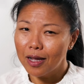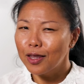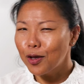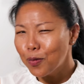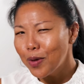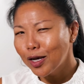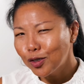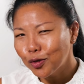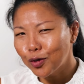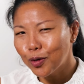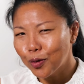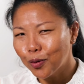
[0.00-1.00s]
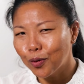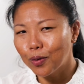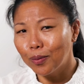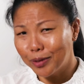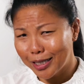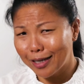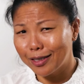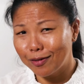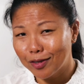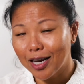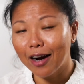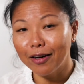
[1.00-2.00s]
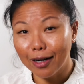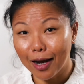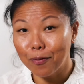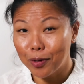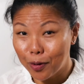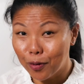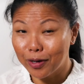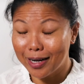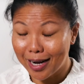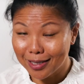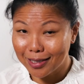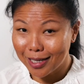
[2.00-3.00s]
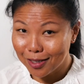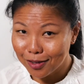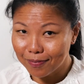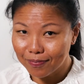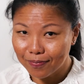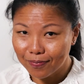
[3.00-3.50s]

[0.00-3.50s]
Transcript: Now make sure your objectives are in line with the organization.